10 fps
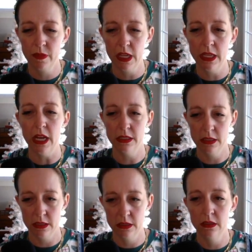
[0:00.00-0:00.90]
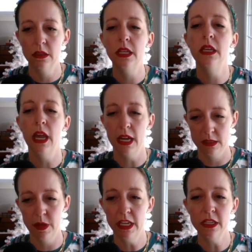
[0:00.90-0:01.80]
Yes,
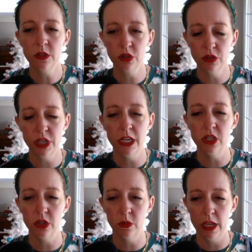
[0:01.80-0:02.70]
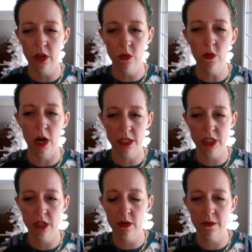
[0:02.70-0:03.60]
making social change the way you want
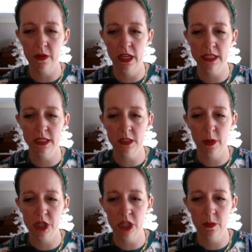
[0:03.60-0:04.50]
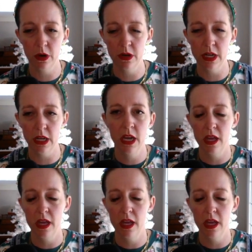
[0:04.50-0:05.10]
to, I feel like is especially pertinent.